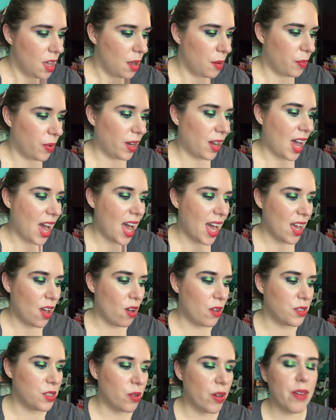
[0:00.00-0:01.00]
But I
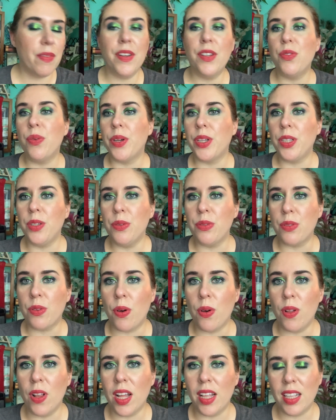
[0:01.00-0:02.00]
also have a 20 use
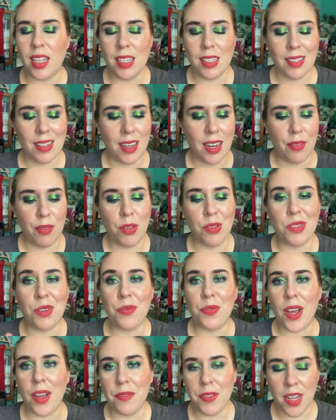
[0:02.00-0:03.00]
goal on this and I've used it
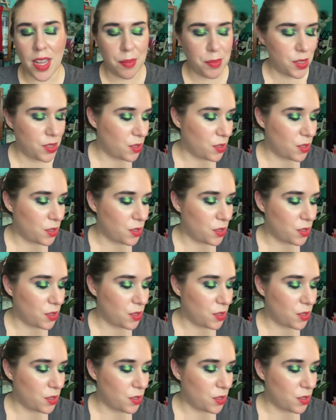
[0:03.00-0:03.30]
5 times.